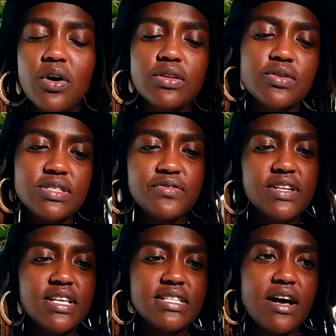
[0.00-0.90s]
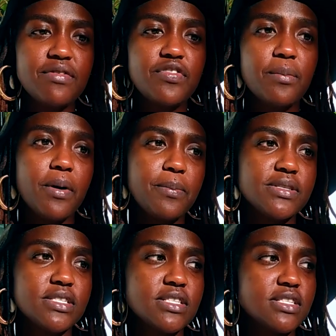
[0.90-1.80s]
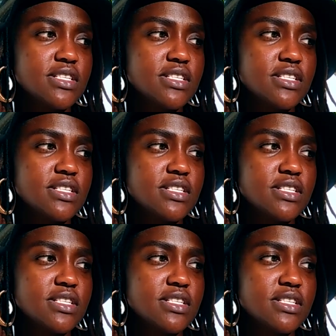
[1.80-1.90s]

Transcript: those different things have different purposes.